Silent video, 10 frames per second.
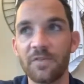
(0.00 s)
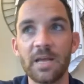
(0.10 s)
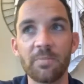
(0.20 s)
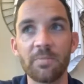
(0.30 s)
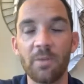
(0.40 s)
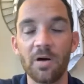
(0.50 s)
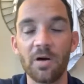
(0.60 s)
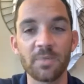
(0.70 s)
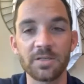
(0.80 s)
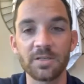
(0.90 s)
feed him
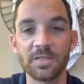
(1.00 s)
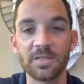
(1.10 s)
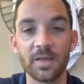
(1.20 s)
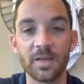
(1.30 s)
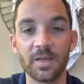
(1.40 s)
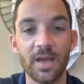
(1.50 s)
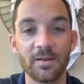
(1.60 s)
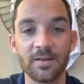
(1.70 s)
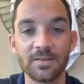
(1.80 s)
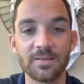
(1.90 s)
the ball as much as they
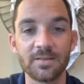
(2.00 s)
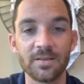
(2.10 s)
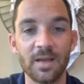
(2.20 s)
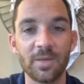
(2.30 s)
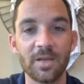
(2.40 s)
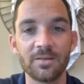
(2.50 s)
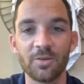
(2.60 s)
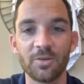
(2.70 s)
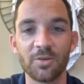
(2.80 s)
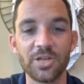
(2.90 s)
can, because I
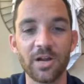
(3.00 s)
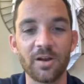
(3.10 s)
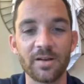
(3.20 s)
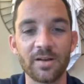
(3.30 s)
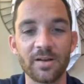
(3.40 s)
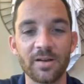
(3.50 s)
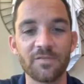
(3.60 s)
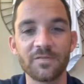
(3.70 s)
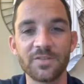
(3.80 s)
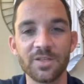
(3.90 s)
mean, your boy Jared
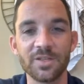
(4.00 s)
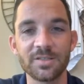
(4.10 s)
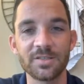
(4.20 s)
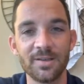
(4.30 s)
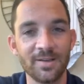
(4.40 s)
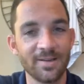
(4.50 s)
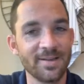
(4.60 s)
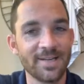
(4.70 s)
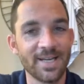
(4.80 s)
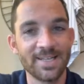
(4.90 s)
Goff just
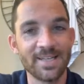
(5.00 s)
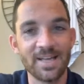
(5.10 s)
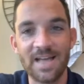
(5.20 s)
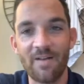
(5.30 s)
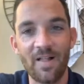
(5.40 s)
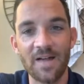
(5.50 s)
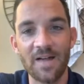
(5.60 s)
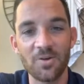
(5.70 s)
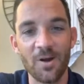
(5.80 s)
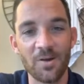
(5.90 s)
doesn't have
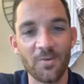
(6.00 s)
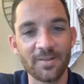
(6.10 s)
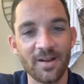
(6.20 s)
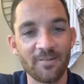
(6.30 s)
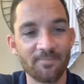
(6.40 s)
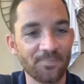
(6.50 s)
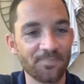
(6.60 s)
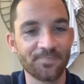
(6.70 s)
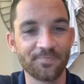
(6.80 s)
a lot to work with there.